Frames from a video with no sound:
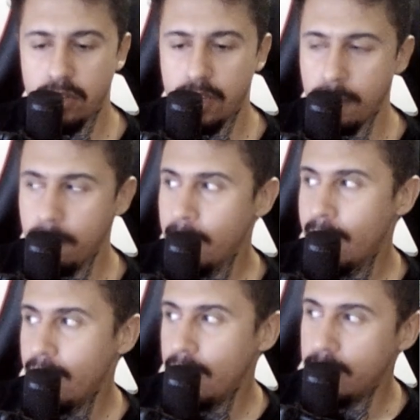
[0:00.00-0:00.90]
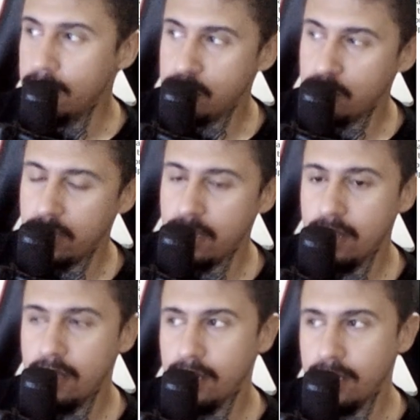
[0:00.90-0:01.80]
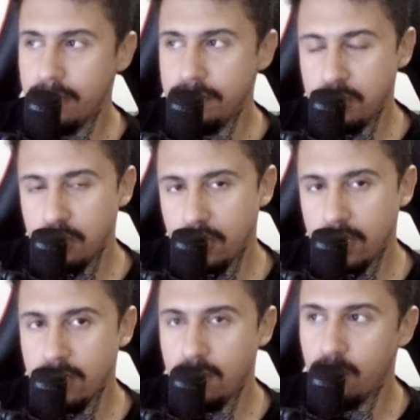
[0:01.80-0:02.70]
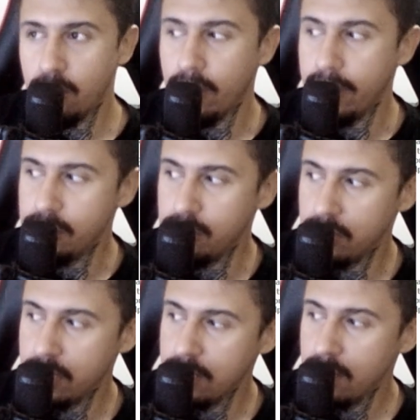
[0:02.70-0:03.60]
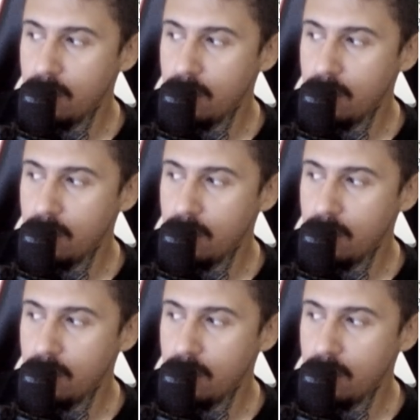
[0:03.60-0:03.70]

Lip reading: Okay, inner join, left join, right join,